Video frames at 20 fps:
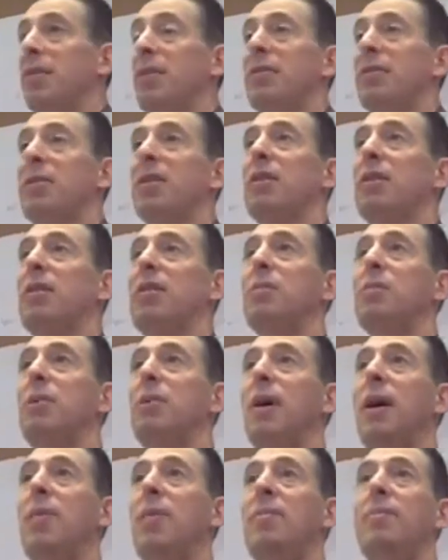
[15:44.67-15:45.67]
There's little
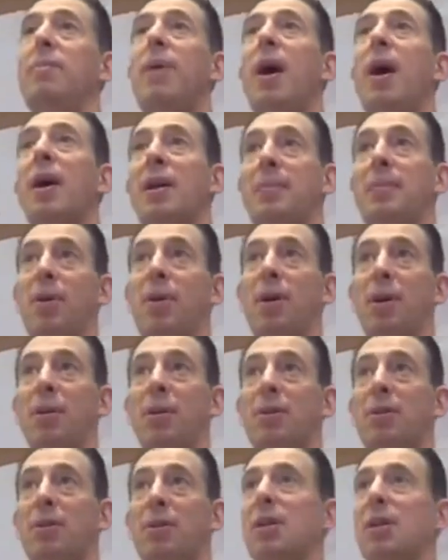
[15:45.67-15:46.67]
pocket
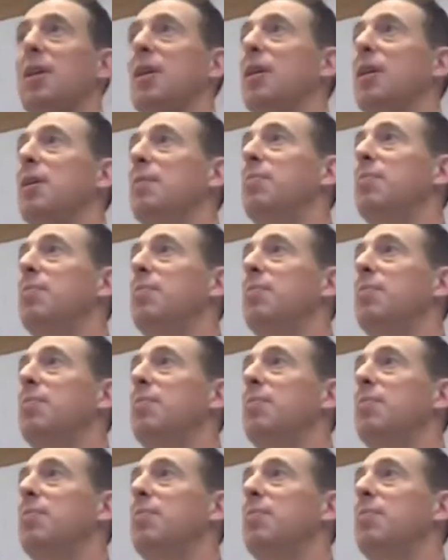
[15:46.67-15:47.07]
parks,